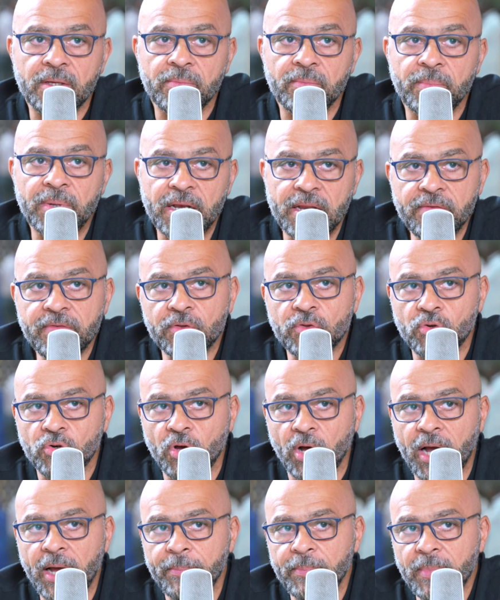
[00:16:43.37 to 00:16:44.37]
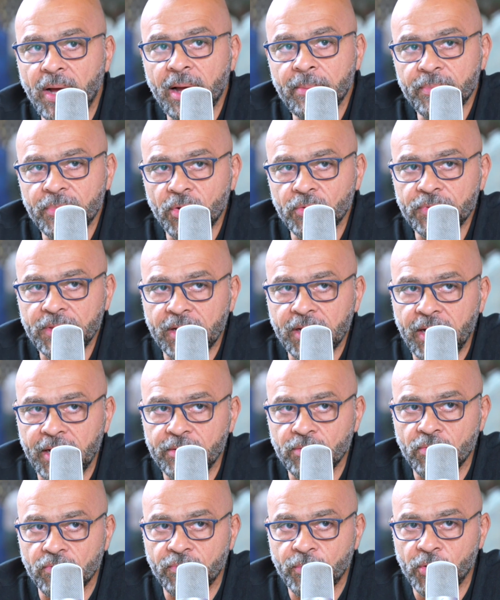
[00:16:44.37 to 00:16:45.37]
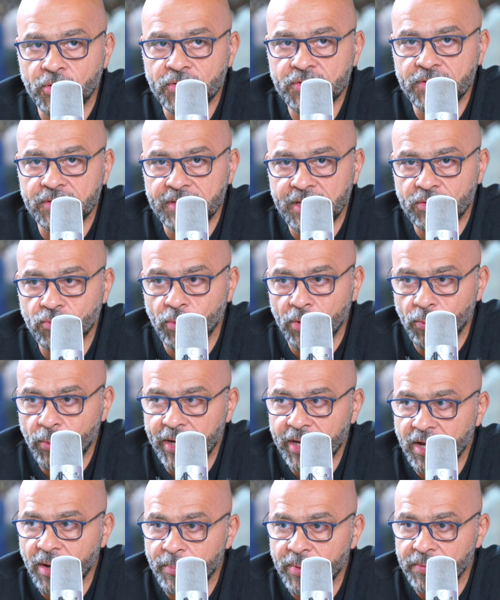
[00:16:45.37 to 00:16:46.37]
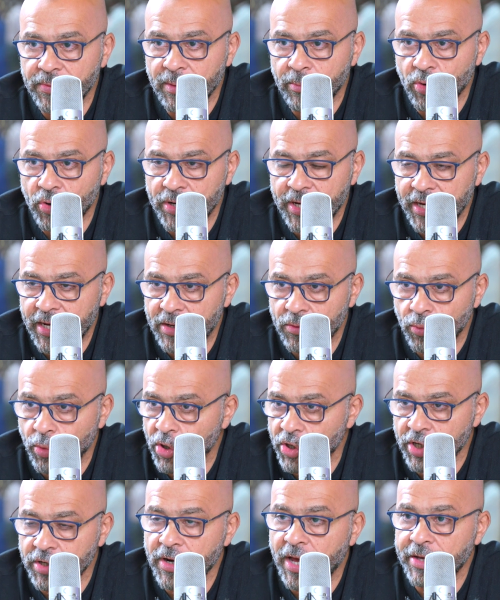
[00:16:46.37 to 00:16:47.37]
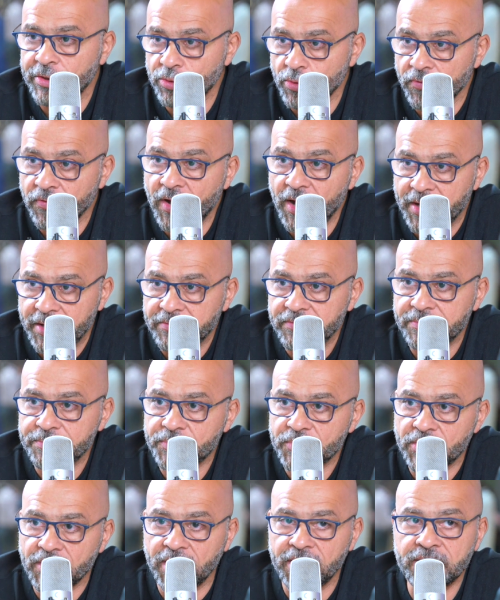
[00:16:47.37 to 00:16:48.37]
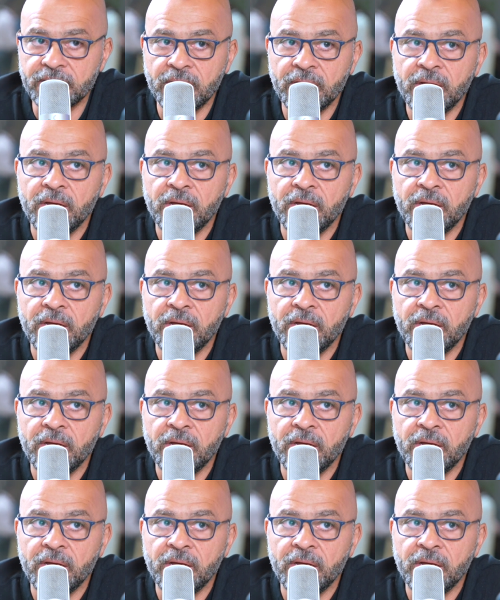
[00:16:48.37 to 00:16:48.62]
believe it or not, I'm not the kind of person that will wake up in the morning and work 9 to 5, right?